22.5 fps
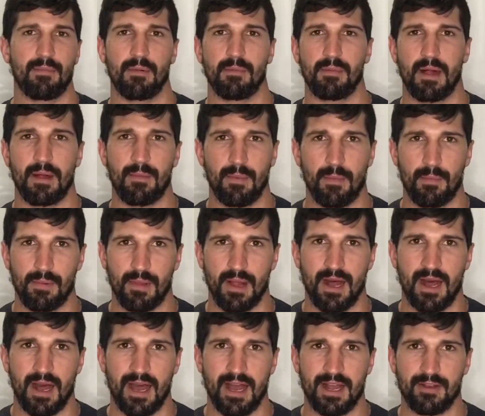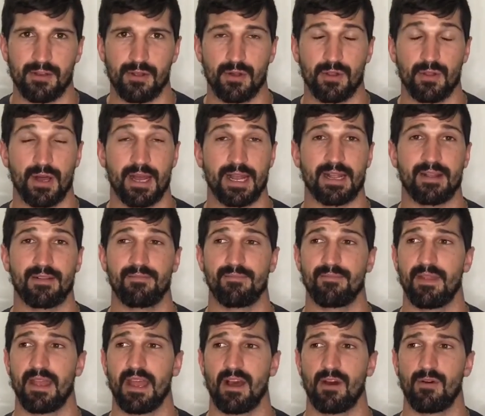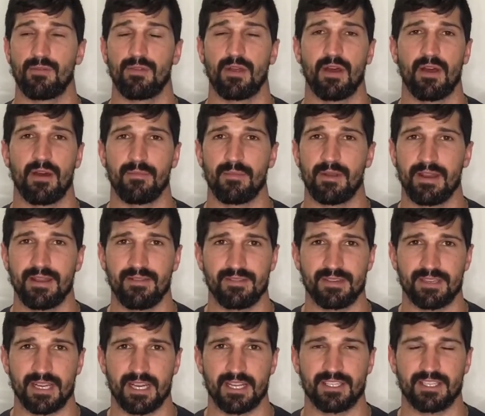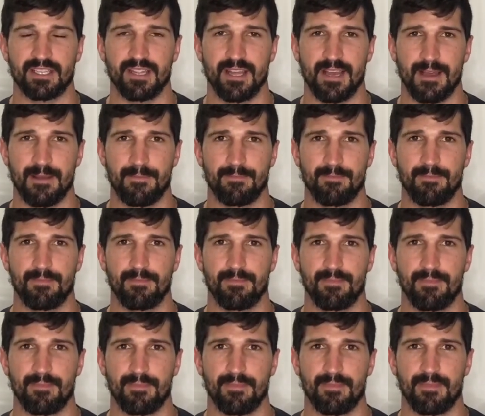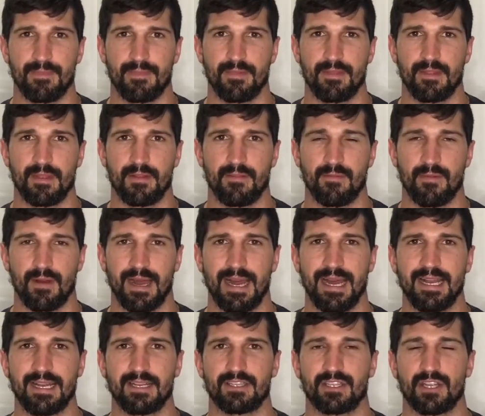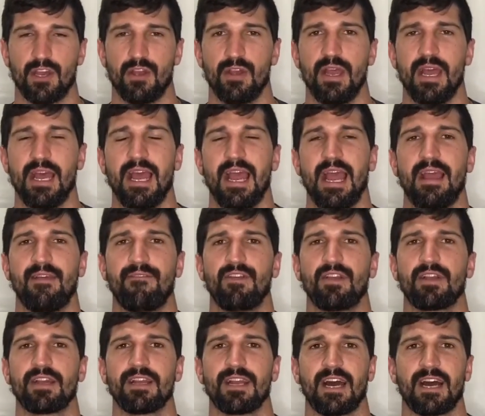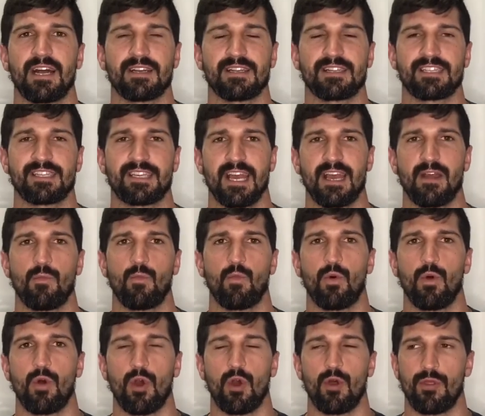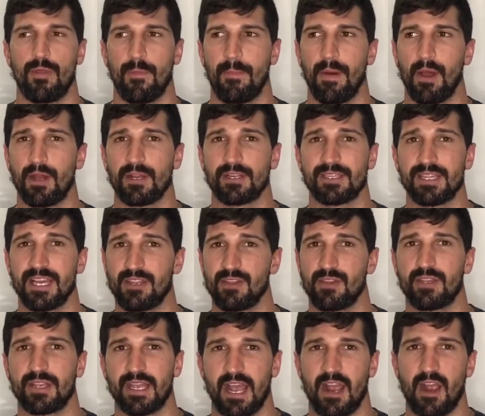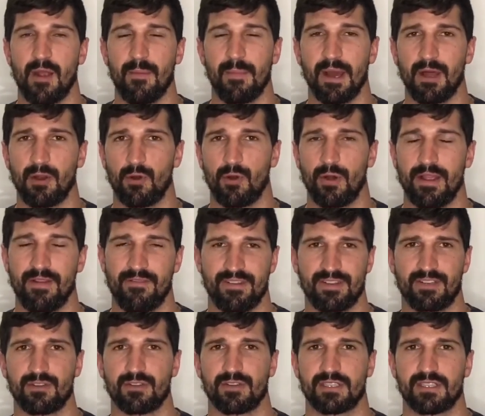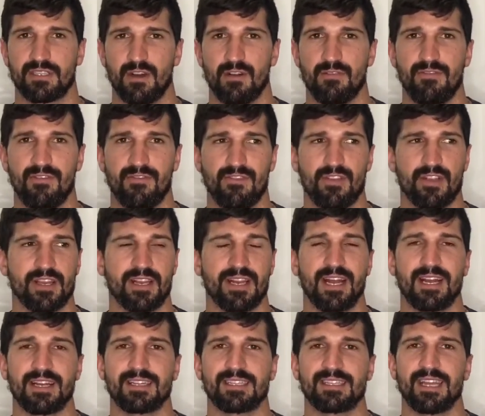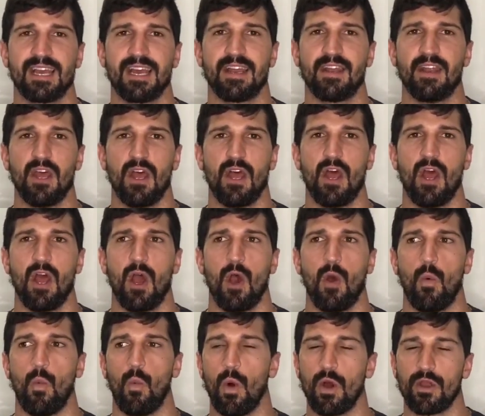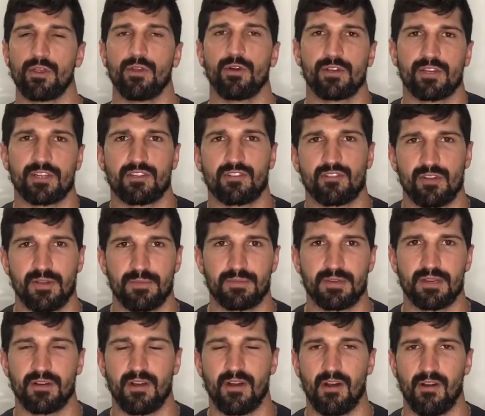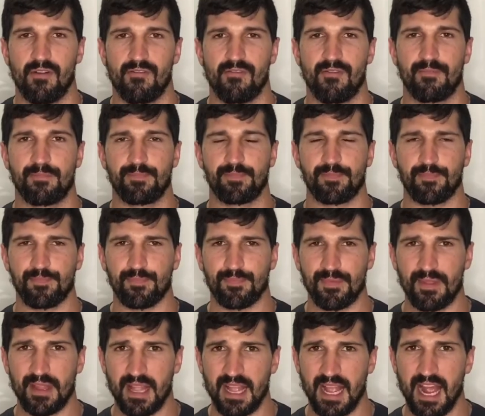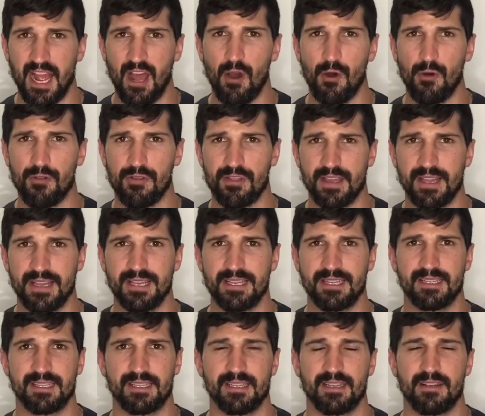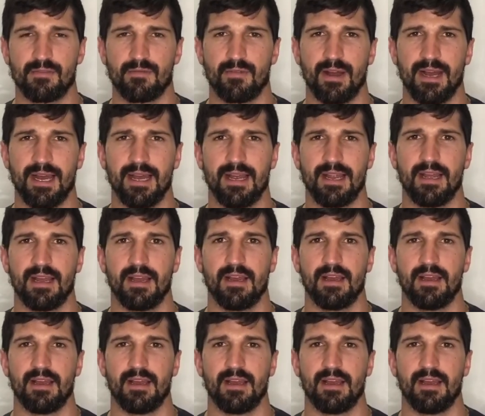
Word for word: blah, blah, blah, blah. And you're like, hell no, I'm not even touching that. Right? So if you can understand what, the person that you care about, or if it's yourself, if you can understand what your description of health is, right?